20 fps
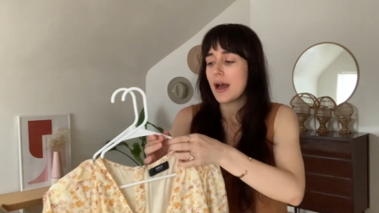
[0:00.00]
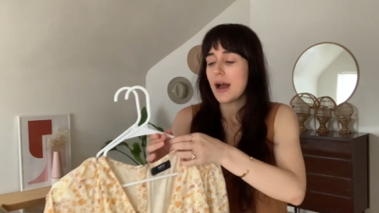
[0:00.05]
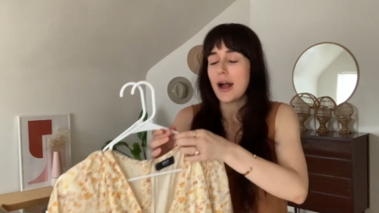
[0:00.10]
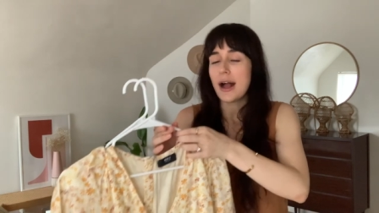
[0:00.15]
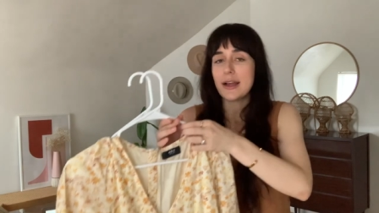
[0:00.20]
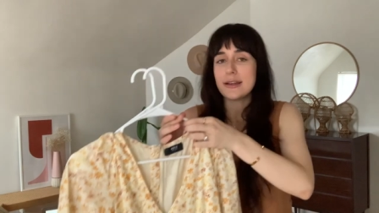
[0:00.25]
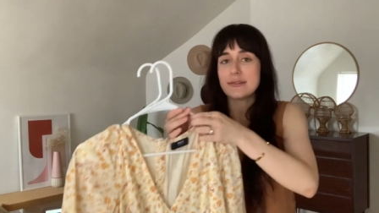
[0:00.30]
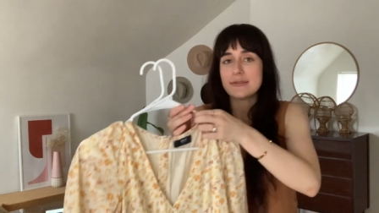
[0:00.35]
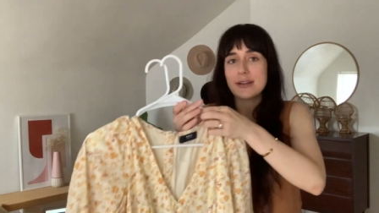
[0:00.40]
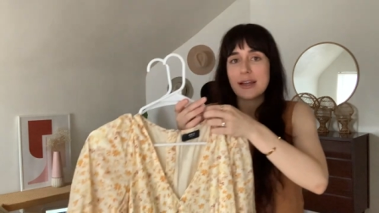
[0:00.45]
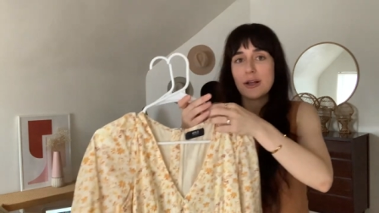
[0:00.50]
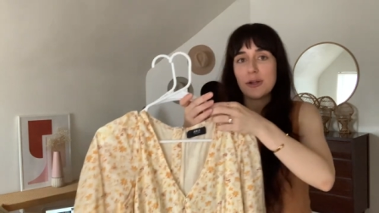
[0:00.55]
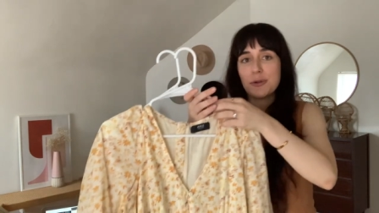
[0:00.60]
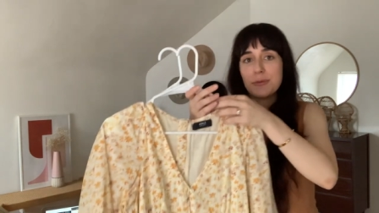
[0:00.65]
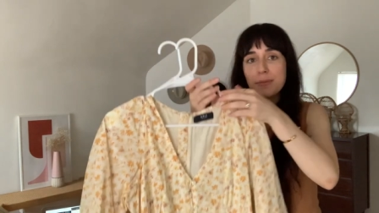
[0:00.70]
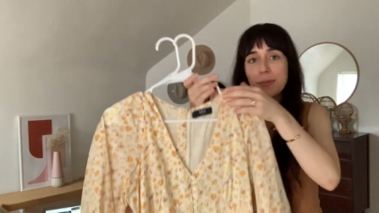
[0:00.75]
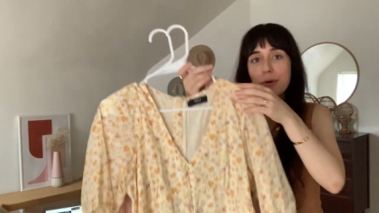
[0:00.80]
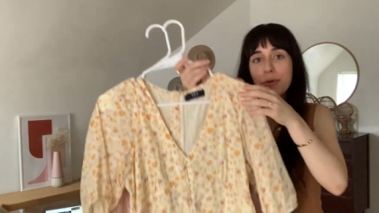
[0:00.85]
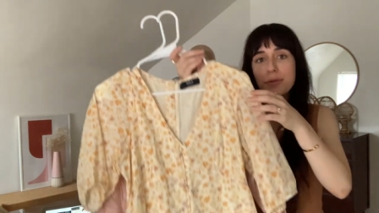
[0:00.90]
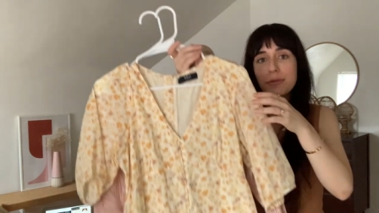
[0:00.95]
I
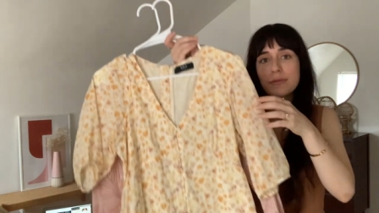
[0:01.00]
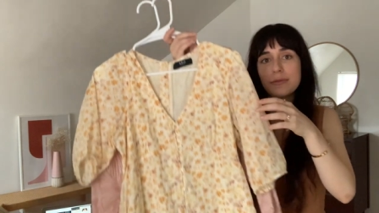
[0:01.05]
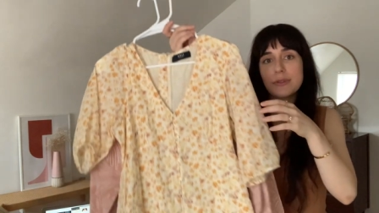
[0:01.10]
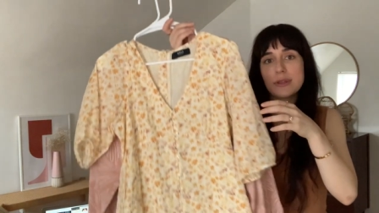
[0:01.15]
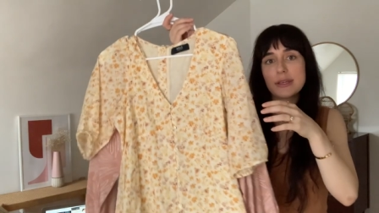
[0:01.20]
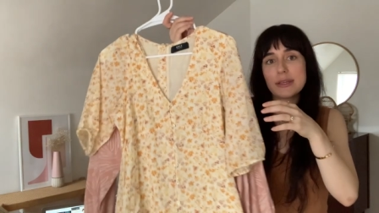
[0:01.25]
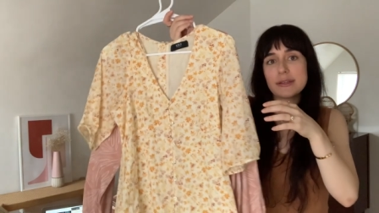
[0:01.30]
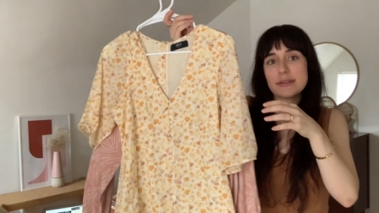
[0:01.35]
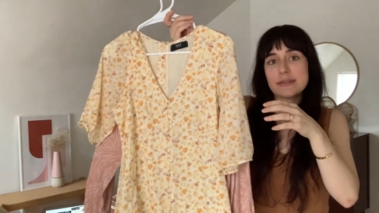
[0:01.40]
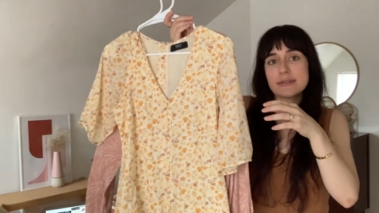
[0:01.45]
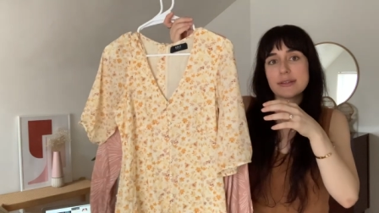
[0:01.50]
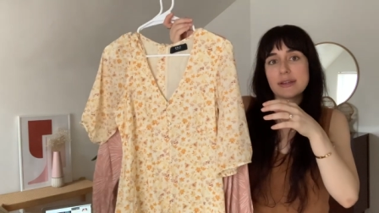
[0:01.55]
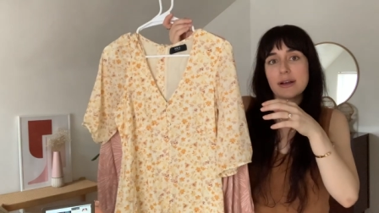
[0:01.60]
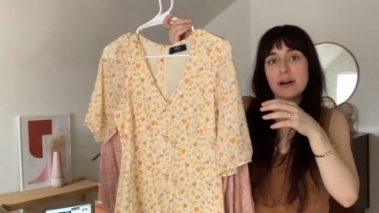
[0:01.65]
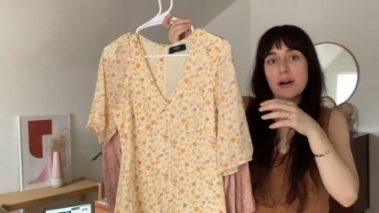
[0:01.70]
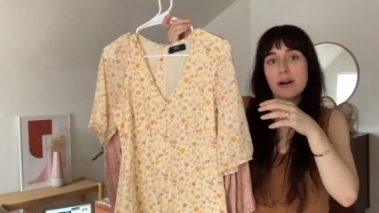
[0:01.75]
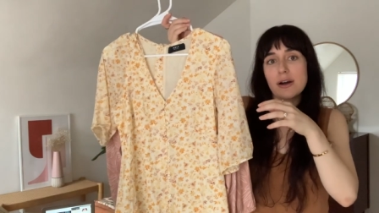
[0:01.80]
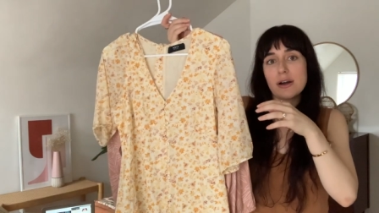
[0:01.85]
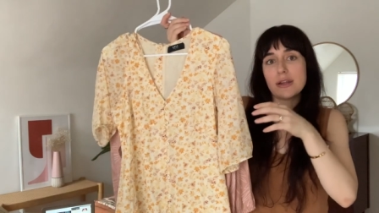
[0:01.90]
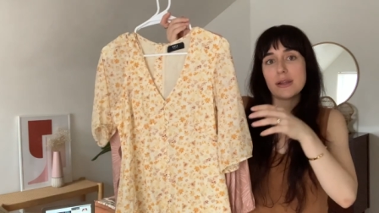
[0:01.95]
styled both of these
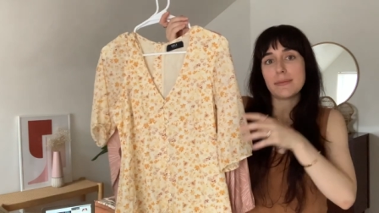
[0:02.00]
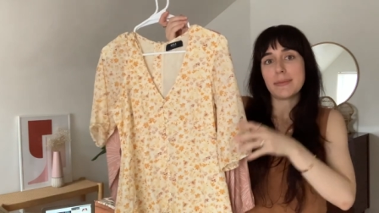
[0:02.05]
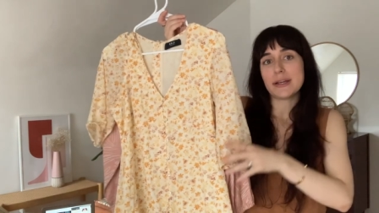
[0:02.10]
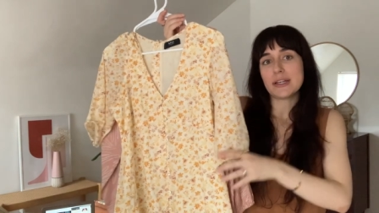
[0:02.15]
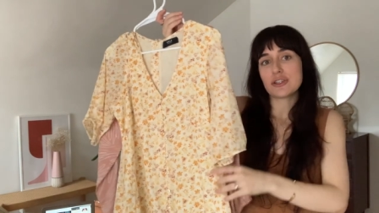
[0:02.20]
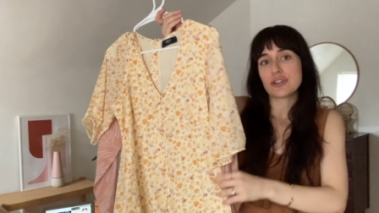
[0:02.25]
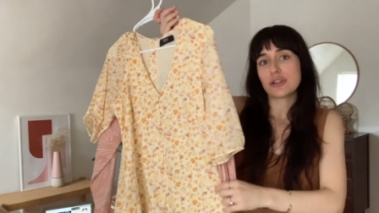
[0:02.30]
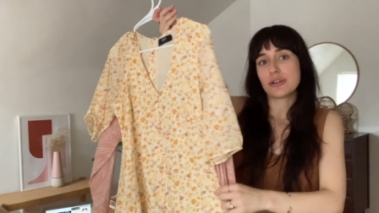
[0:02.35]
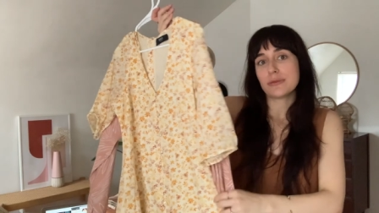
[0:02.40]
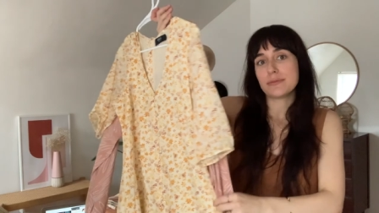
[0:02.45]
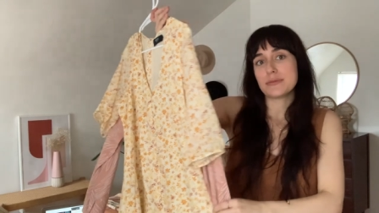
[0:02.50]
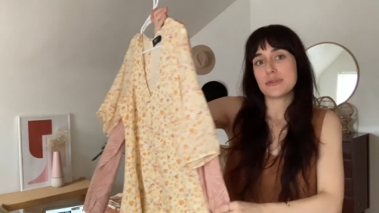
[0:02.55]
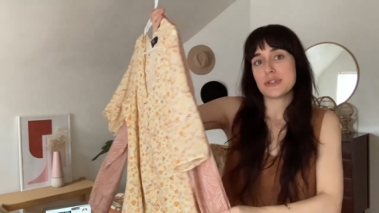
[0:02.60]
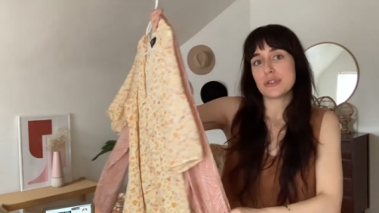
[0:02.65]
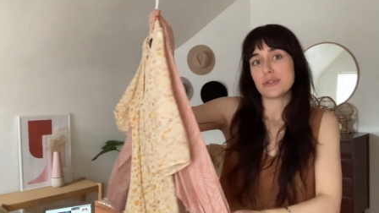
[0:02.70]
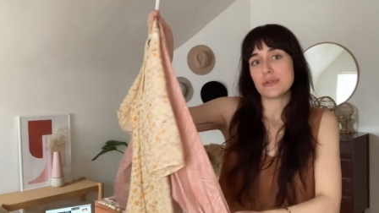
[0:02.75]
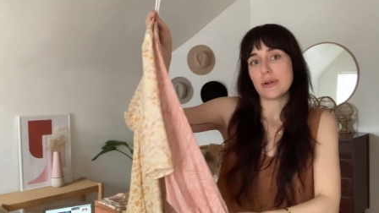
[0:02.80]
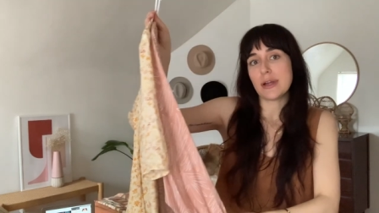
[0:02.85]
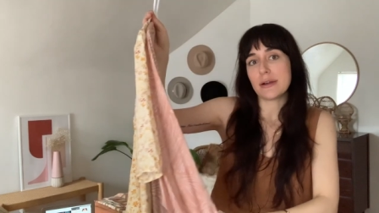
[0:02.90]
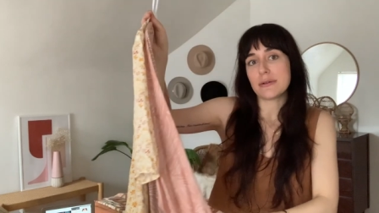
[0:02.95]
on my trip
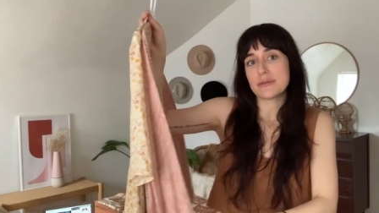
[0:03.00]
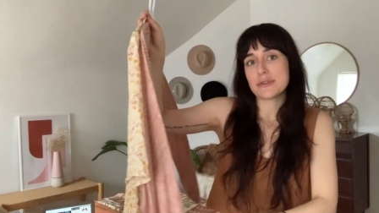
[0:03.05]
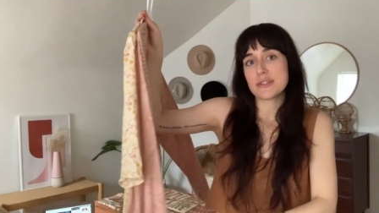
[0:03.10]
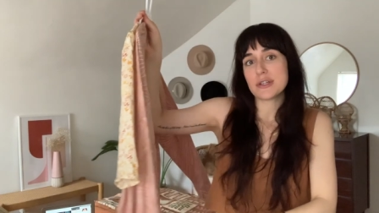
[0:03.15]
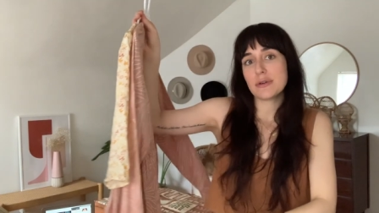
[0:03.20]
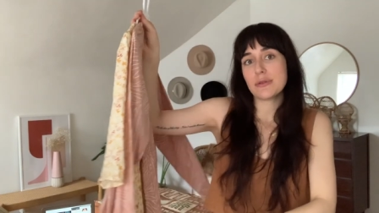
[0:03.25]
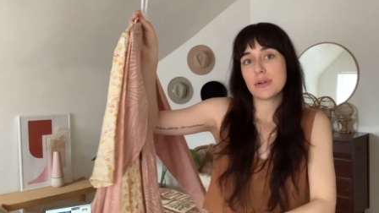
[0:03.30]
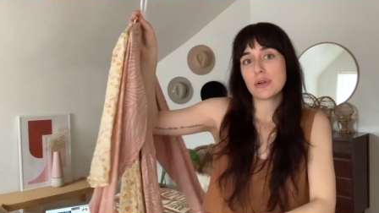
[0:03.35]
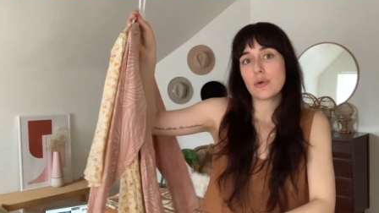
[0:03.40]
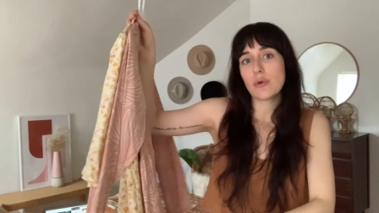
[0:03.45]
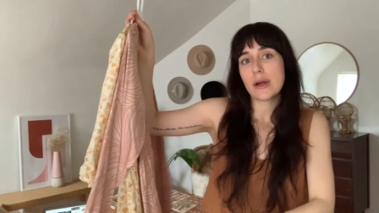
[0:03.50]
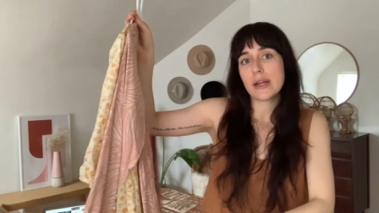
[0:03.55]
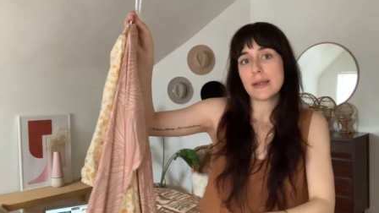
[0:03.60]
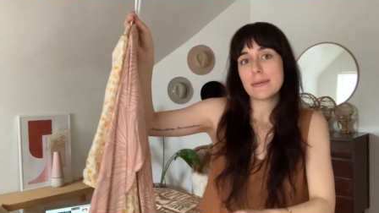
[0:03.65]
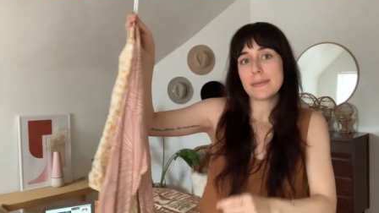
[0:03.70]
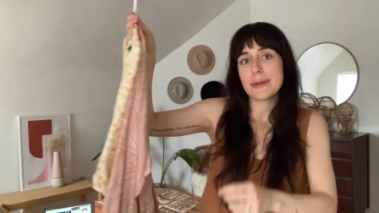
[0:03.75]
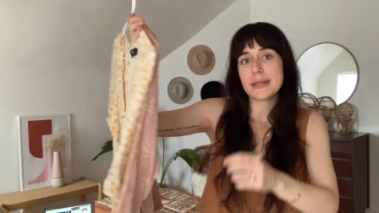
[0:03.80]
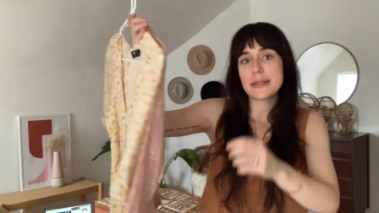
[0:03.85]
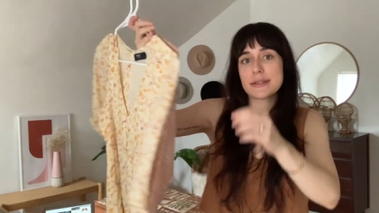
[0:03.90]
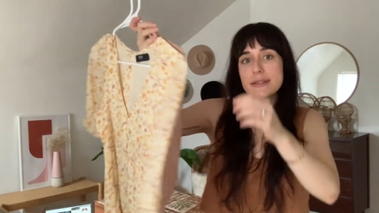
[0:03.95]
to Arizona quite a
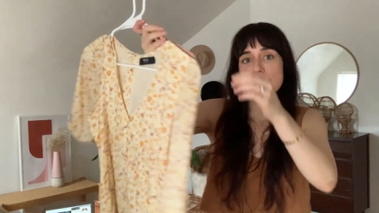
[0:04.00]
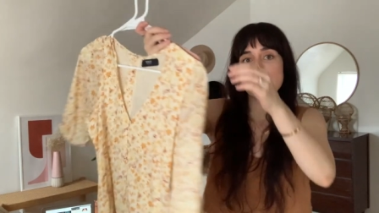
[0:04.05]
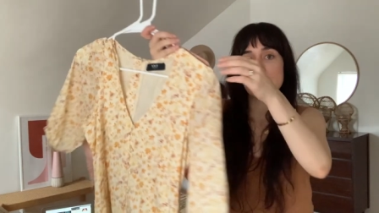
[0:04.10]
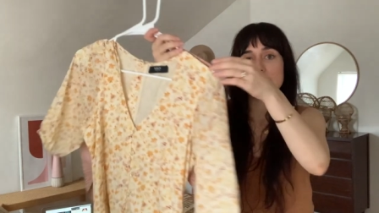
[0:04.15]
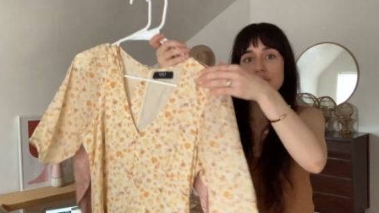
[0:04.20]
bit.